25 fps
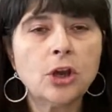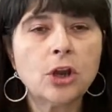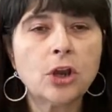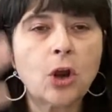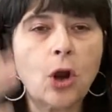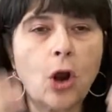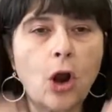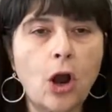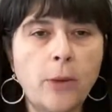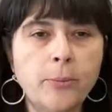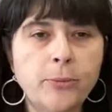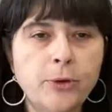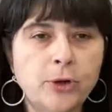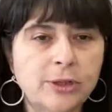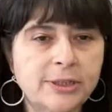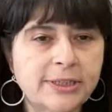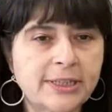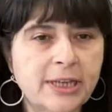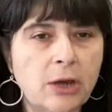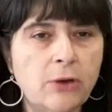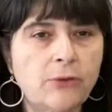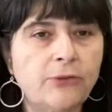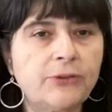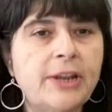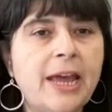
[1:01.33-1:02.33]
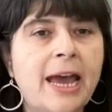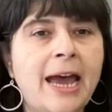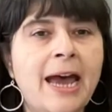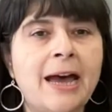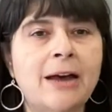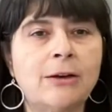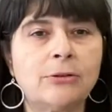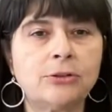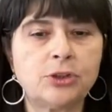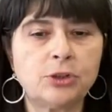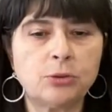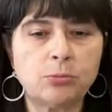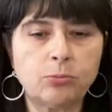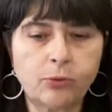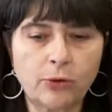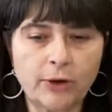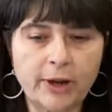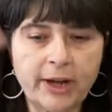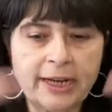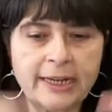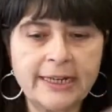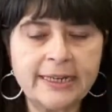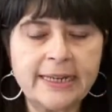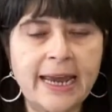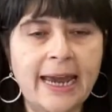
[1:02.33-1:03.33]
calm yourself down, to
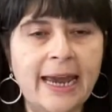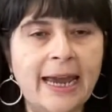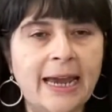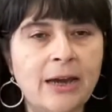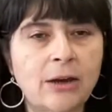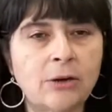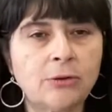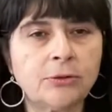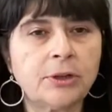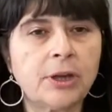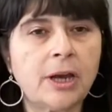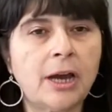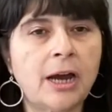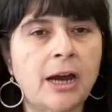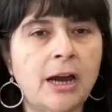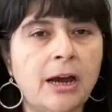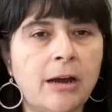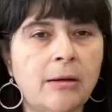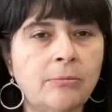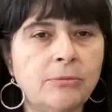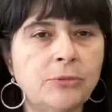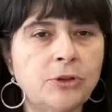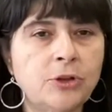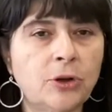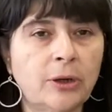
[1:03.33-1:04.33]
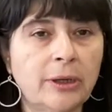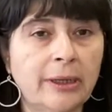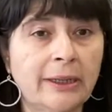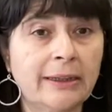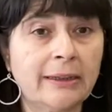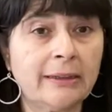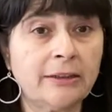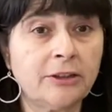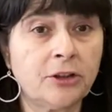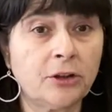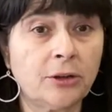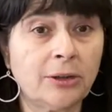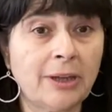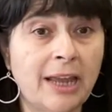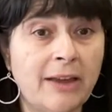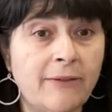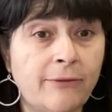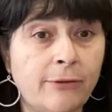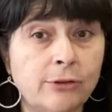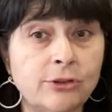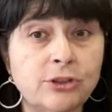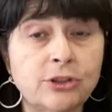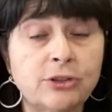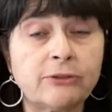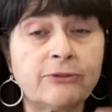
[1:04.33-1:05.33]
bring down your
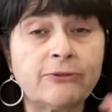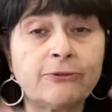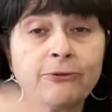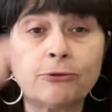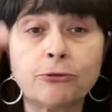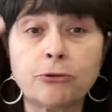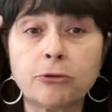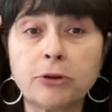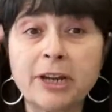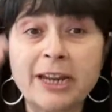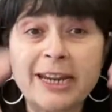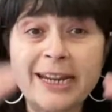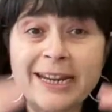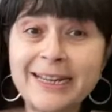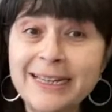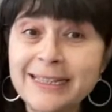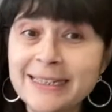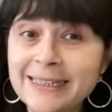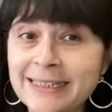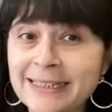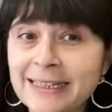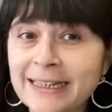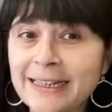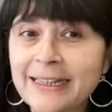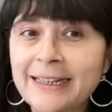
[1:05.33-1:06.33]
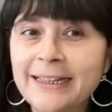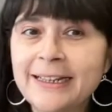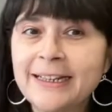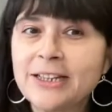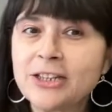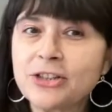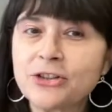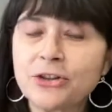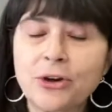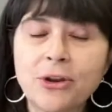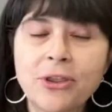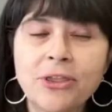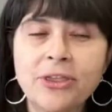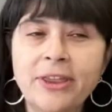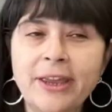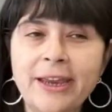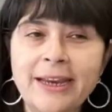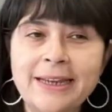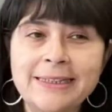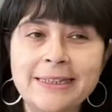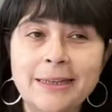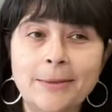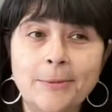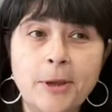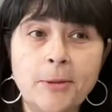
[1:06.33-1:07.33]
levels, to freeze certain
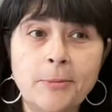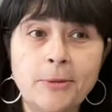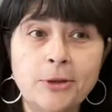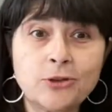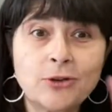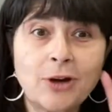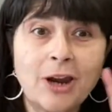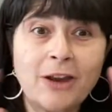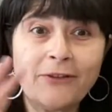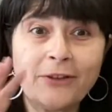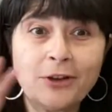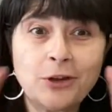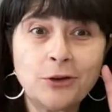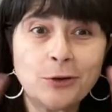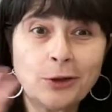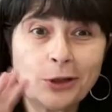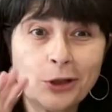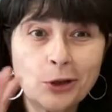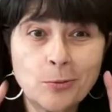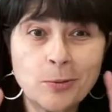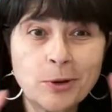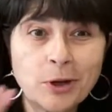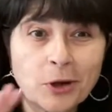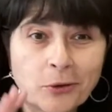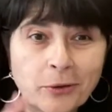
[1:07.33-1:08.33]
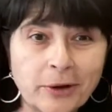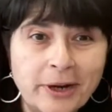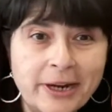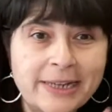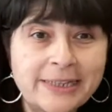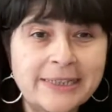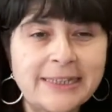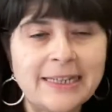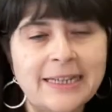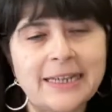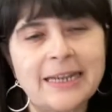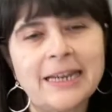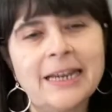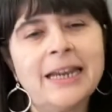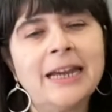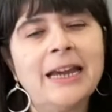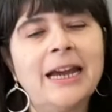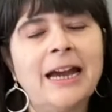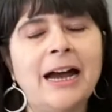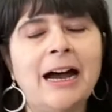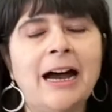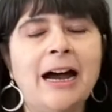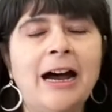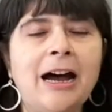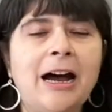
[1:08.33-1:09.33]
things that may be driving you a little bit crazy.
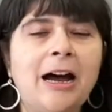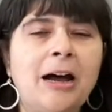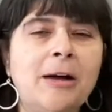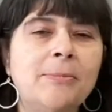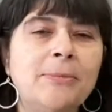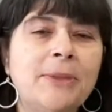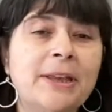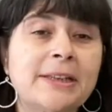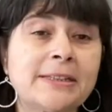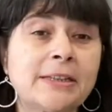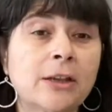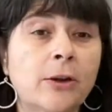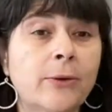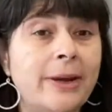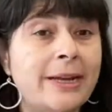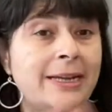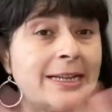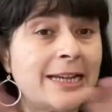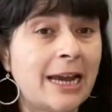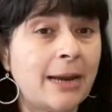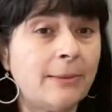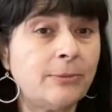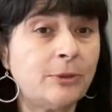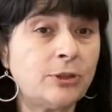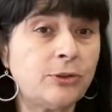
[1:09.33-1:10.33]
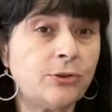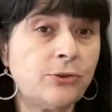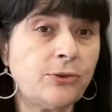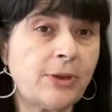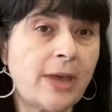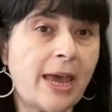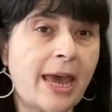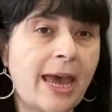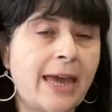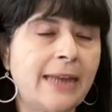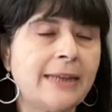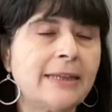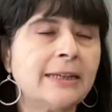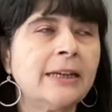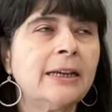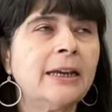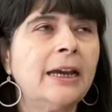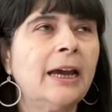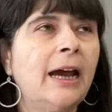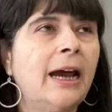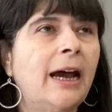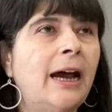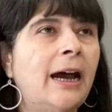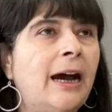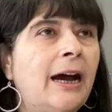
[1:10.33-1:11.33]
That's a great time to do that.
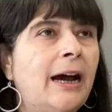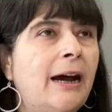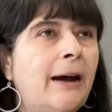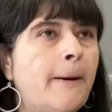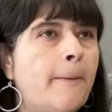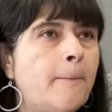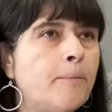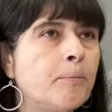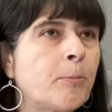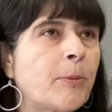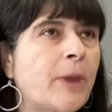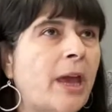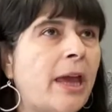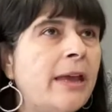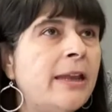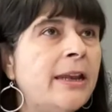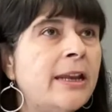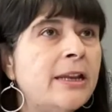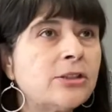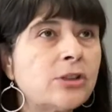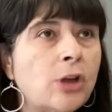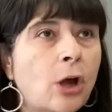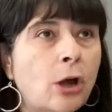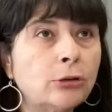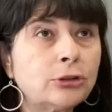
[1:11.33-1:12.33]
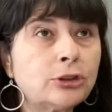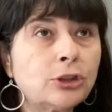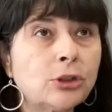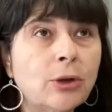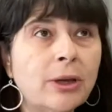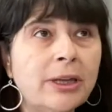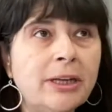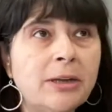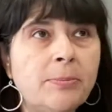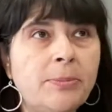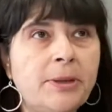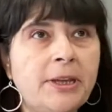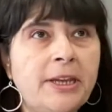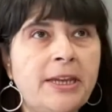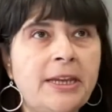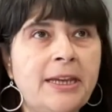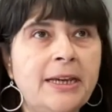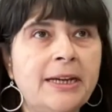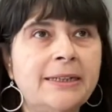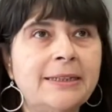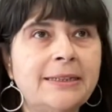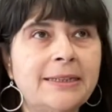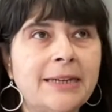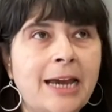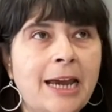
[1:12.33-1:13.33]
It is also going to be
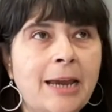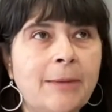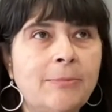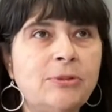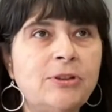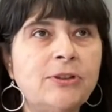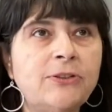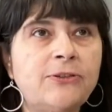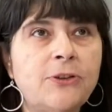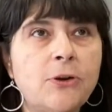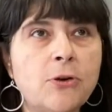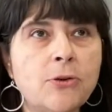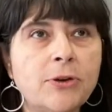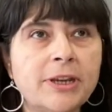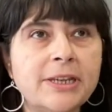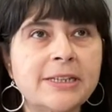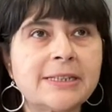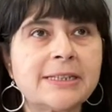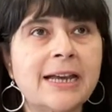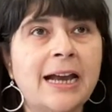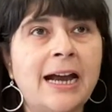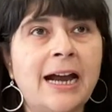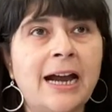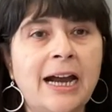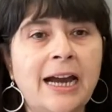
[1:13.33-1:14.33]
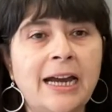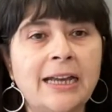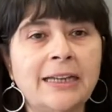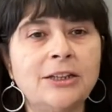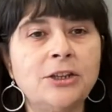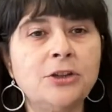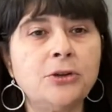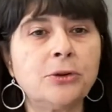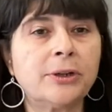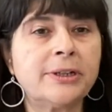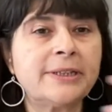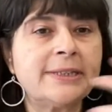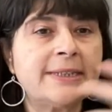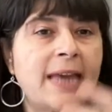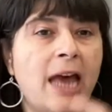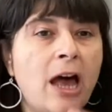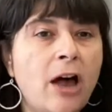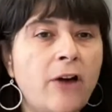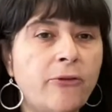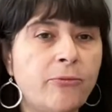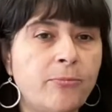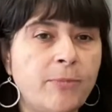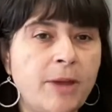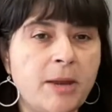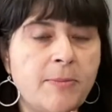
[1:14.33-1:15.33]
a time to focus on
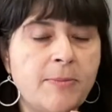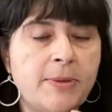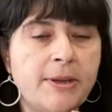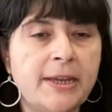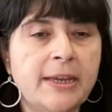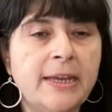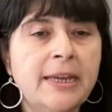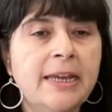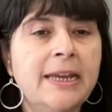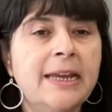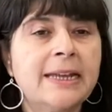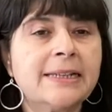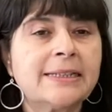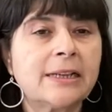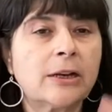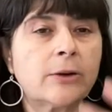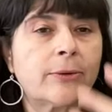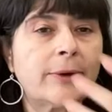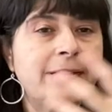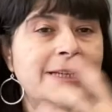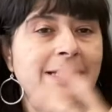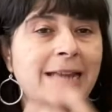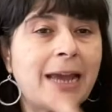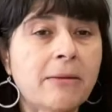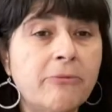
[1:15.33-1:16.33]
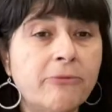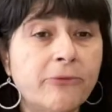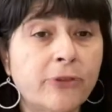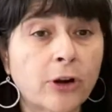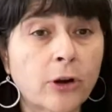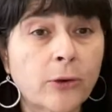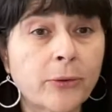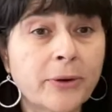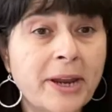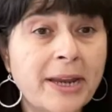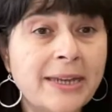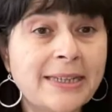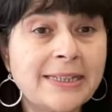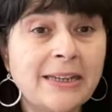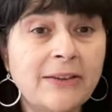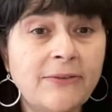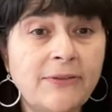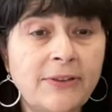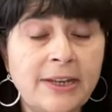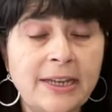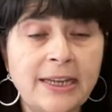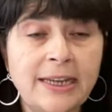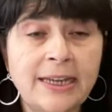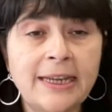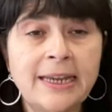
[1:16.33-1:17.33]
yourself. Maybe it's a great time for
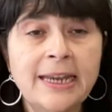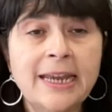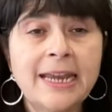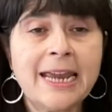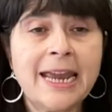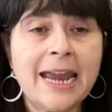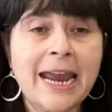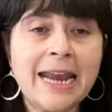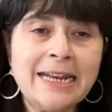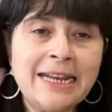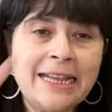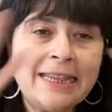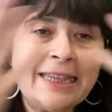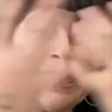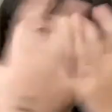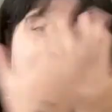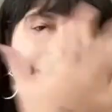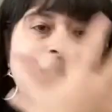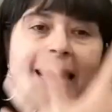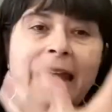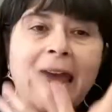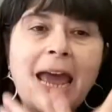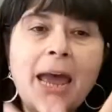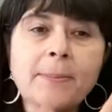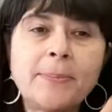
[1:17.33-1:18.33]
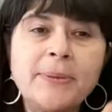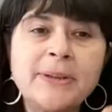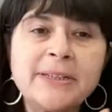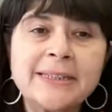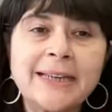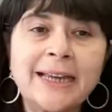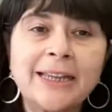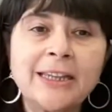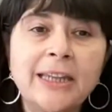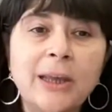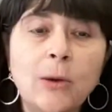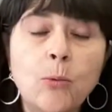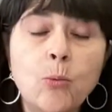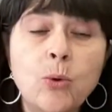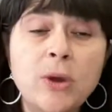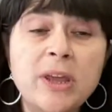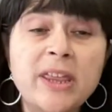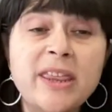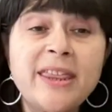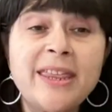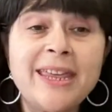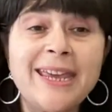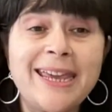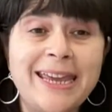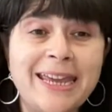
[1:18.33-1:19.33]
creativity. Anything that happens on the
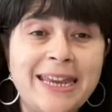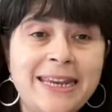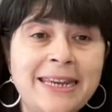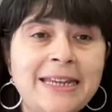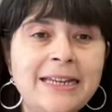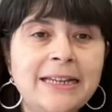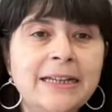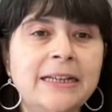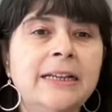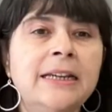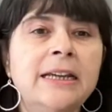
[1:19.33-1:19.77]
within